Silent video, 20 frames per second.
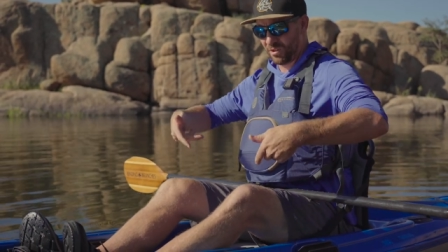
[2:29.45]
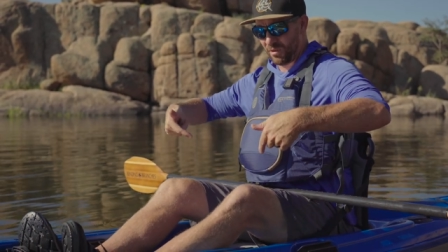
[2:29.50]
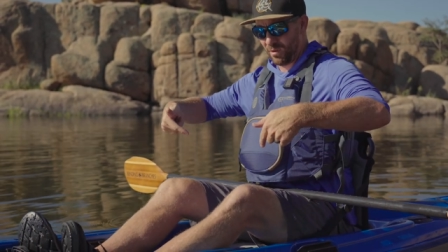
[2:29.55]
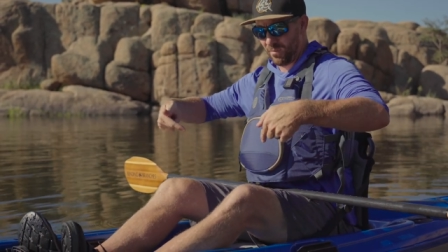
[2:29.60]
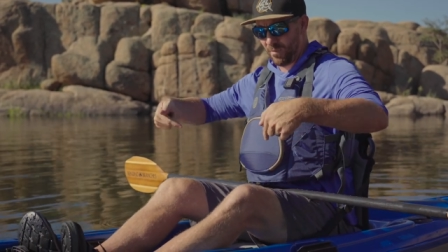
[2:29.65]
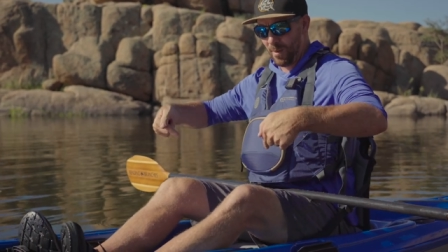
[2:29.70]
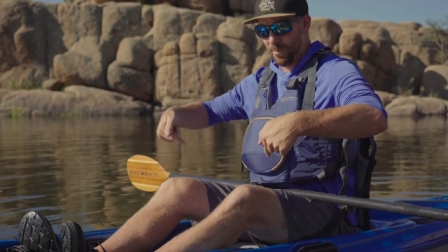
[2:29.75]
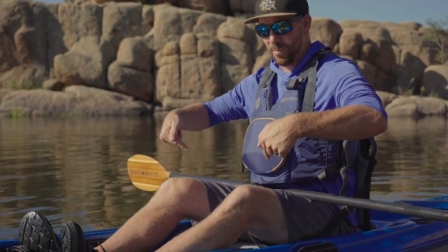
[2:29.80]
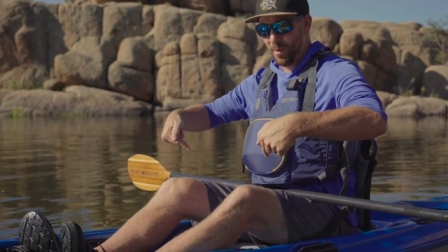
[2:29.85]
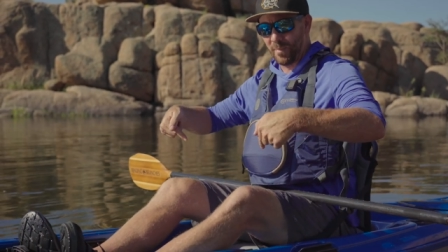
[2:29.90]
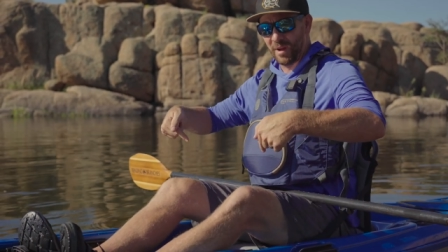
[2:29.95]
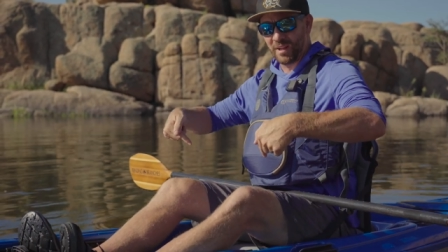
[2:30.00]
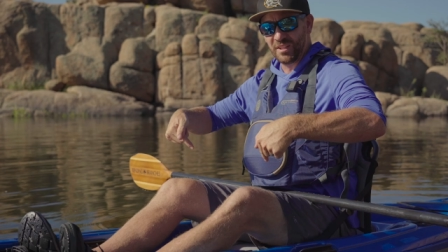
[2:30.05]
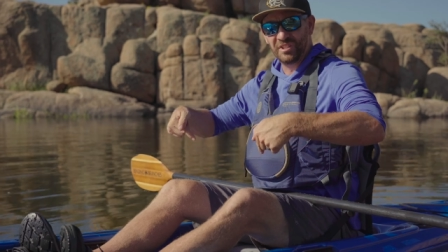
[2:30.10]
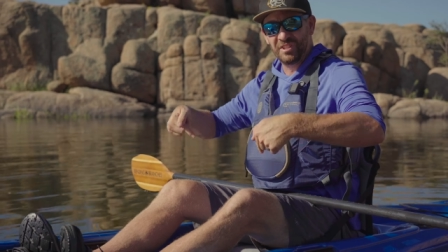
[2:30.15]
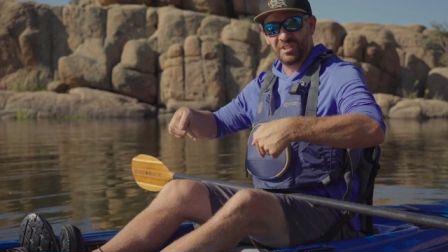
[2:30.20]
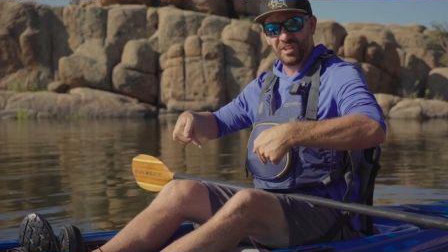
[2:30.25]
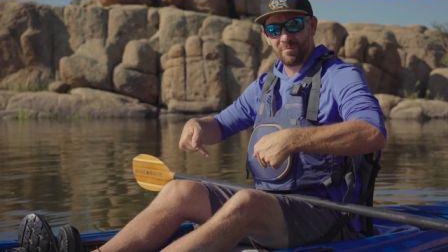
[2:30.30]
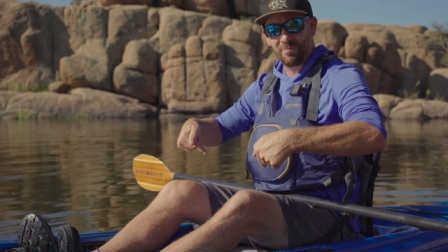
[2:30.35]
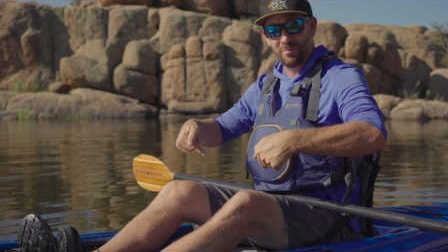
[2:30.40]
so I'm up on my
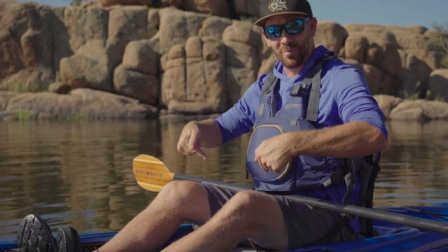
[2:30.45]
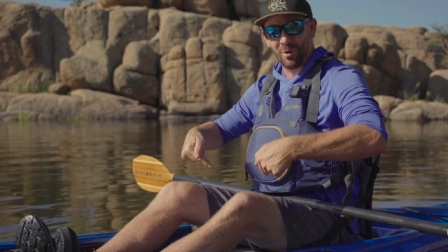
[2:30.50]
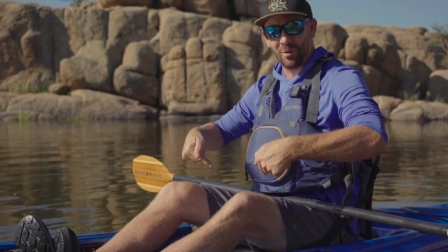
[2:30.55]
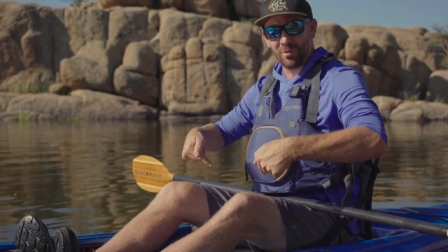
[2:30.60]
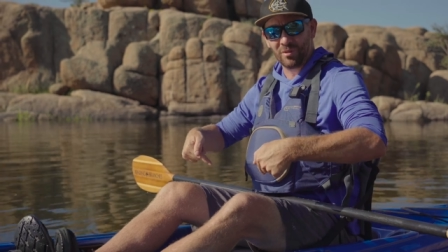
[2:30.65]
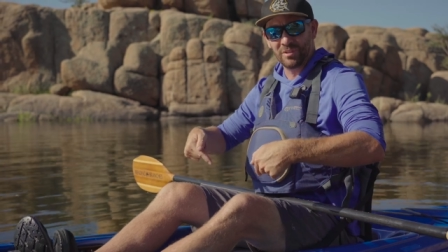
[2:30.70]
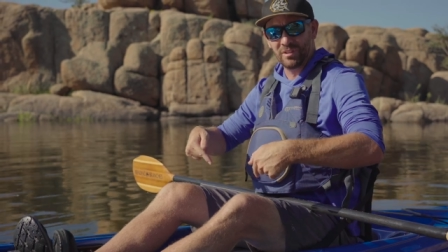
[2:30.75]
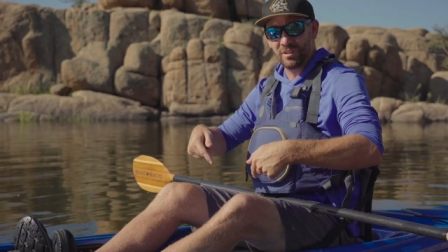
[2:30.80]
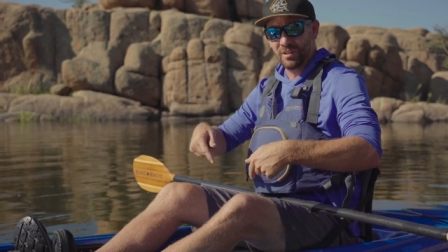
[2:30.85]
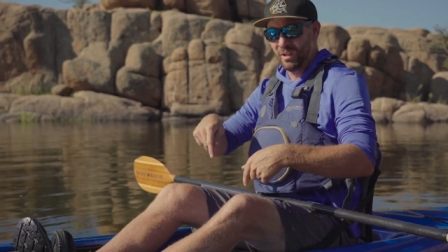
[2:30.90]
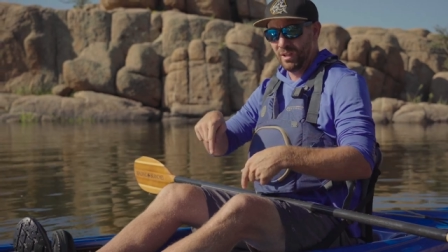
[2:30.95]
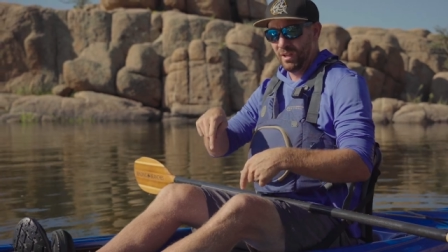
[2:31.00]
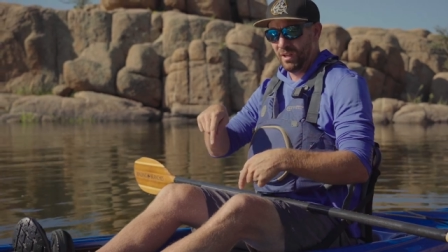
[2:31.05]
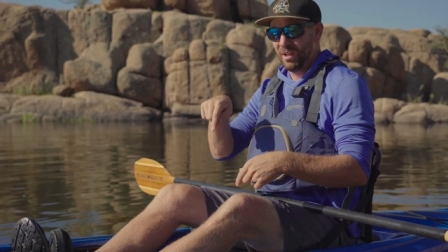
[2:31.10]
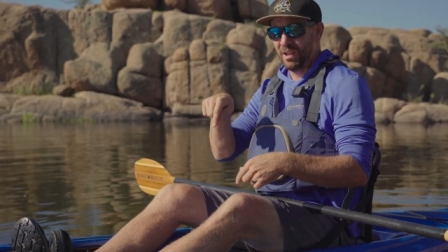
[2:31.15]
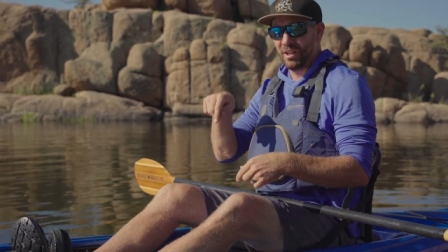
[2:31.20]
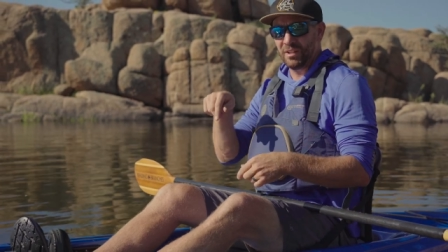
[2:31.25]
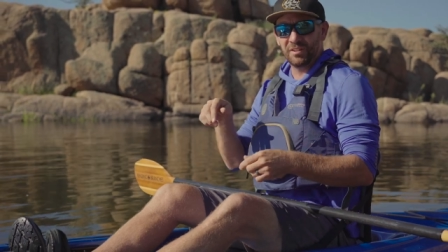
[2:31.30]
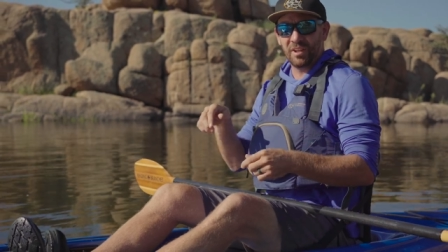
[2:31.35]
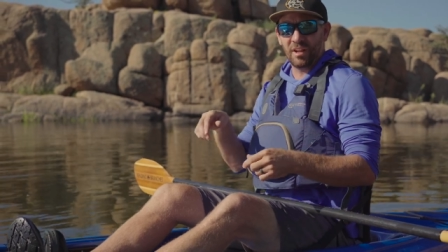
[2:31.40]
sit bones
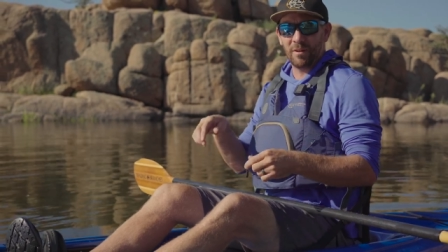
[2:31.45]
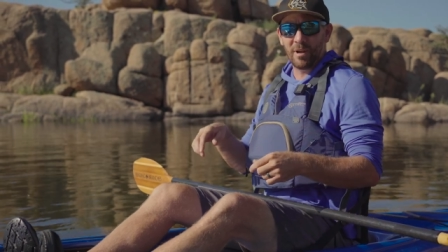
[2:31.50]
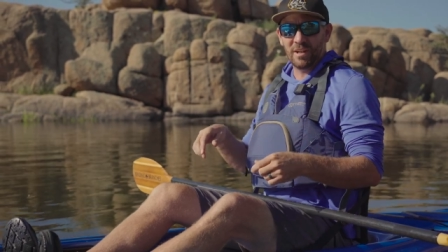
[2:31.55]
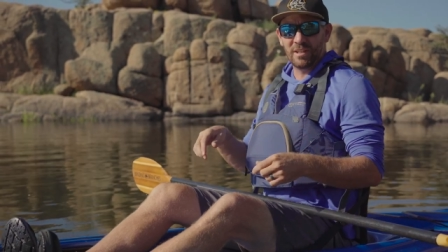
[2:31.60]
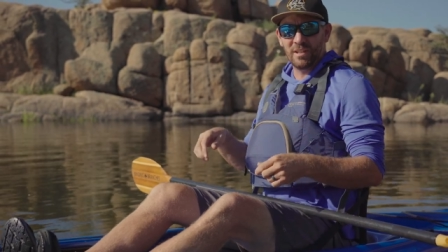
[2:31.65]
instead of my